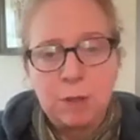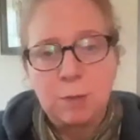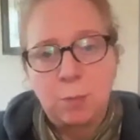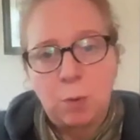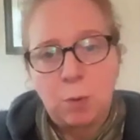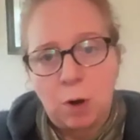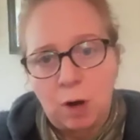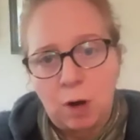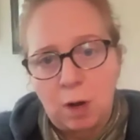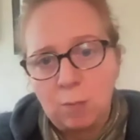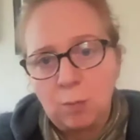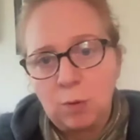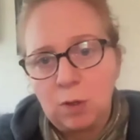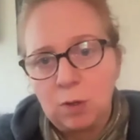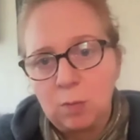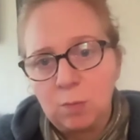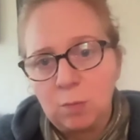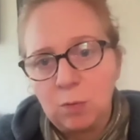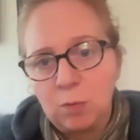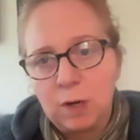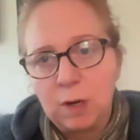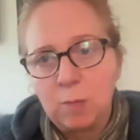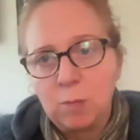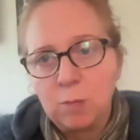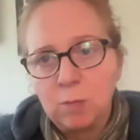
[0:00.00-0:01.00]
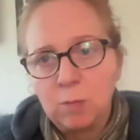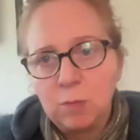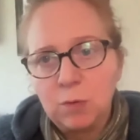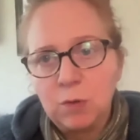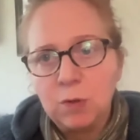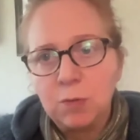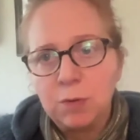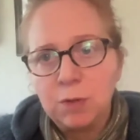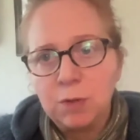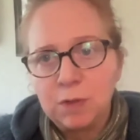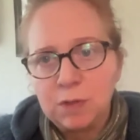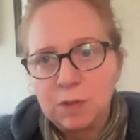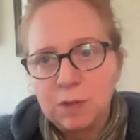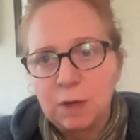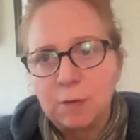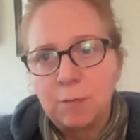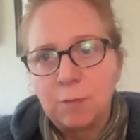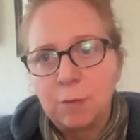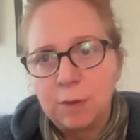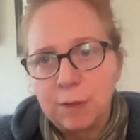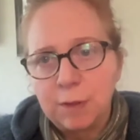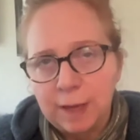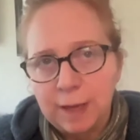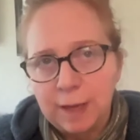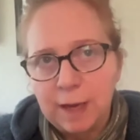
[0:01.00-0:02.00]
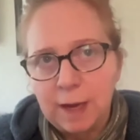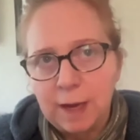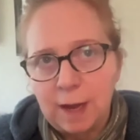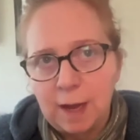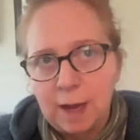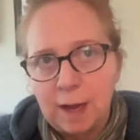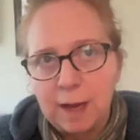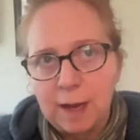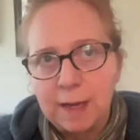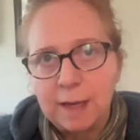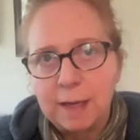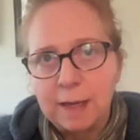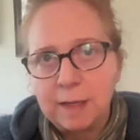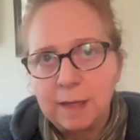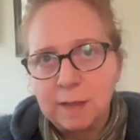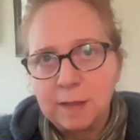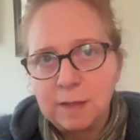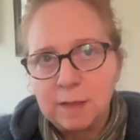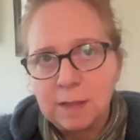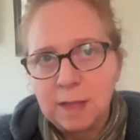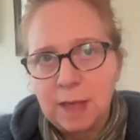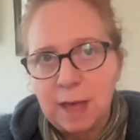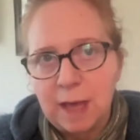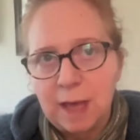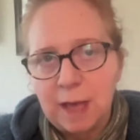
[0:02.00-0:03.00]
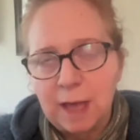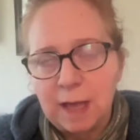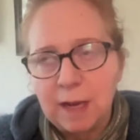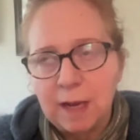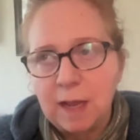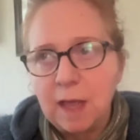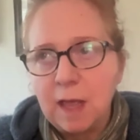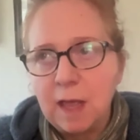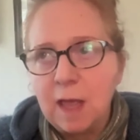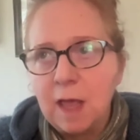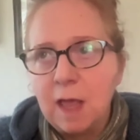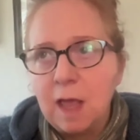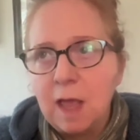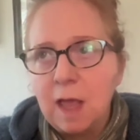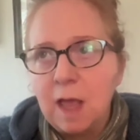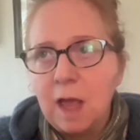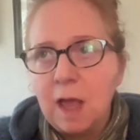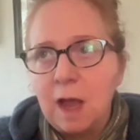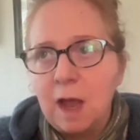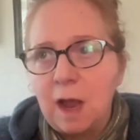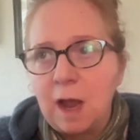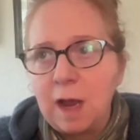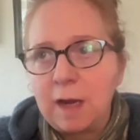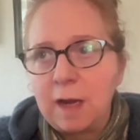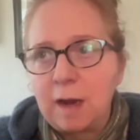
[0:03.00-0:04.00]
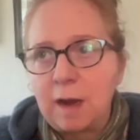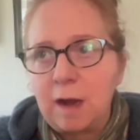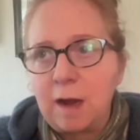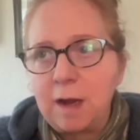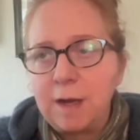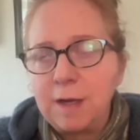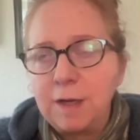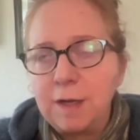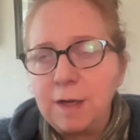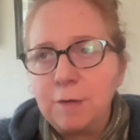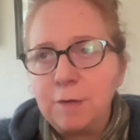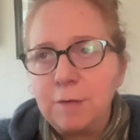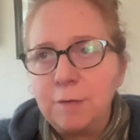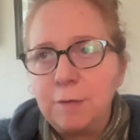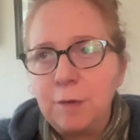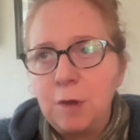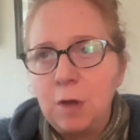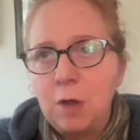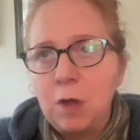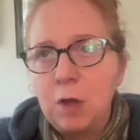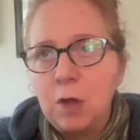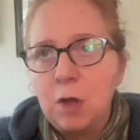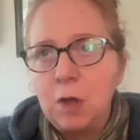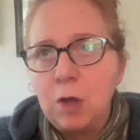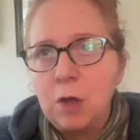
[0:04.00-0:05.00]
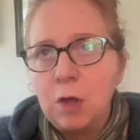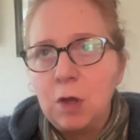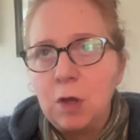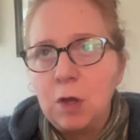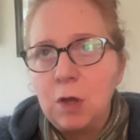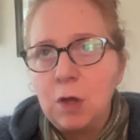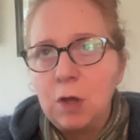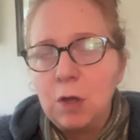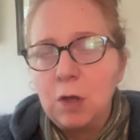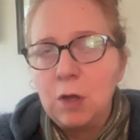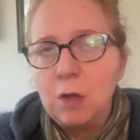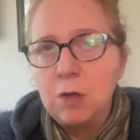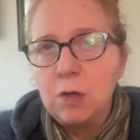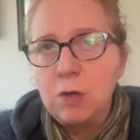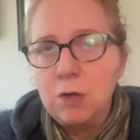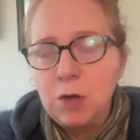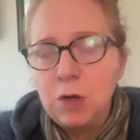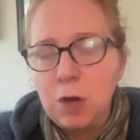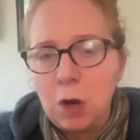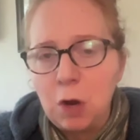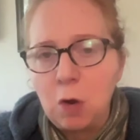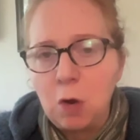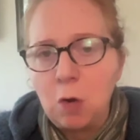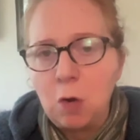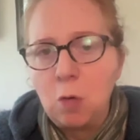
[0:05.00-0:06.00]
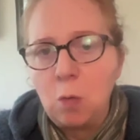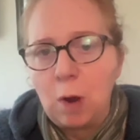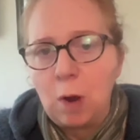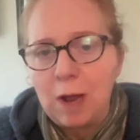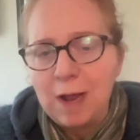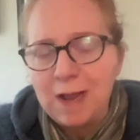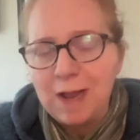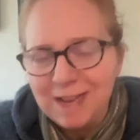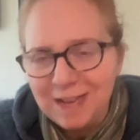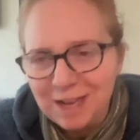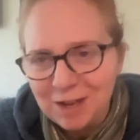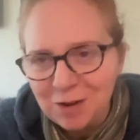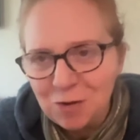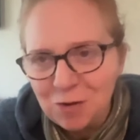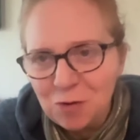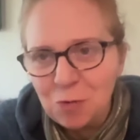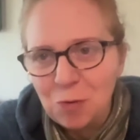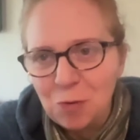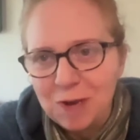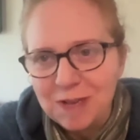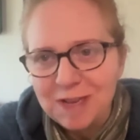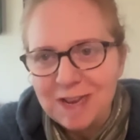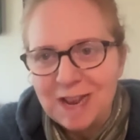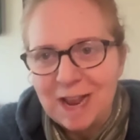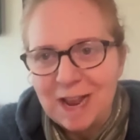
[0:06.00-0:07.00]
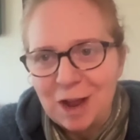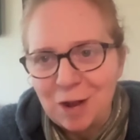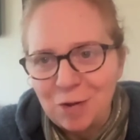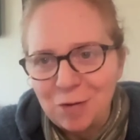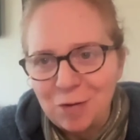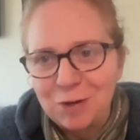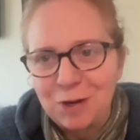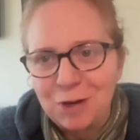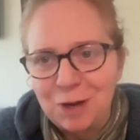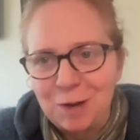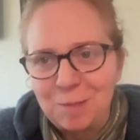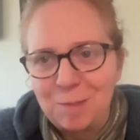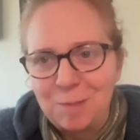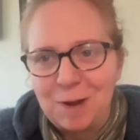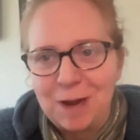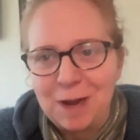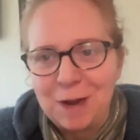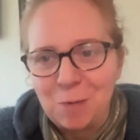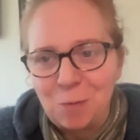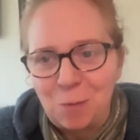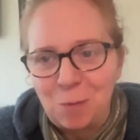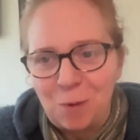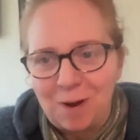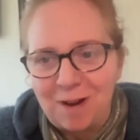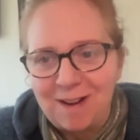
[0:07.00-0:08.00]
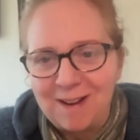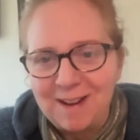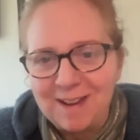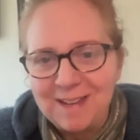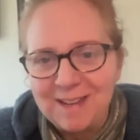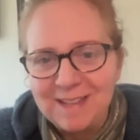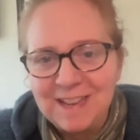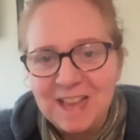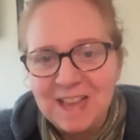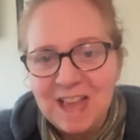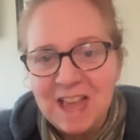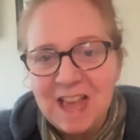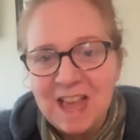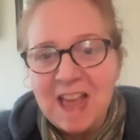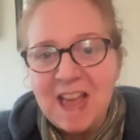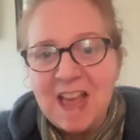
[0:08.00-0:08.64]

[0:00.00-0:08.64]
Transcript: to be the problem when I'm doing stuff with AI is that I kind of know what outcome I want,